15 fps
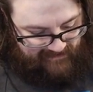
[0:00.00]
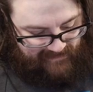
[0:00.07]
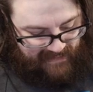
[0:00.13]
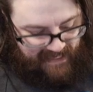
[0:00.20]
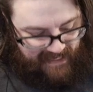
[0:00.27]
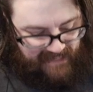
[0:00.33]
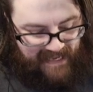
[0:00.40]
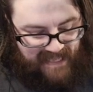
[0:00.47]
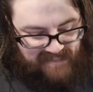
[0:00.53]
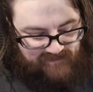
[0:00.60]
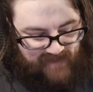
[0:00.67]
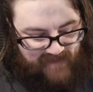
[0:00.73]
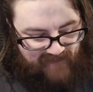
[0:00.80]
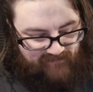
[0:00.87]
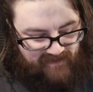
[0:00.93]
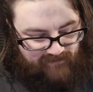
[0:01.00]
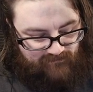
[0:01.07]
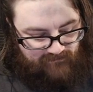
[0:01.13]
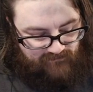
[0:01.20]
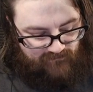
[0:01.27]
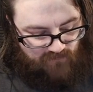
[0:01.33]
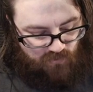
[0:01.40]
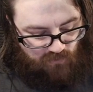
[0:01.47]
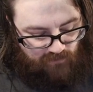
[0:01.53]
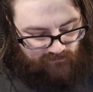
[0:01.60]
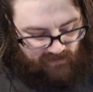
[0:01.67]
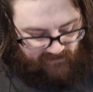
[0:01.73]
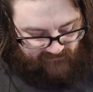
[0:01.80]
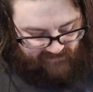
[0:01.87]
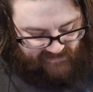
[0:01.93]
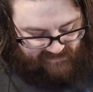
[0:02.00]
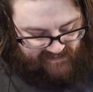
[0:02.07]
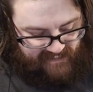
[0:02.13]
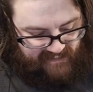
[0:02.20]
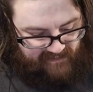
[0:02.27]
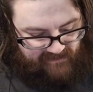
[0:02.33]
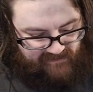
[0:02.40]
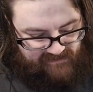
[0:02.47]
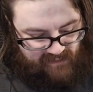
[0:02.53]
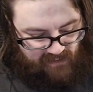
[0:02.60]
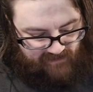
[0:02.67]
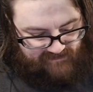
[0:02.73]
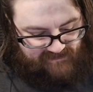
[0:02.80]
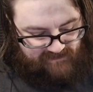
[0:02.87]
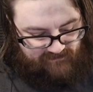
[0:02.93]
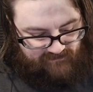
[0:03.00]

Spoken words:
Hey, guys, buy me more of this ink. It's awesome.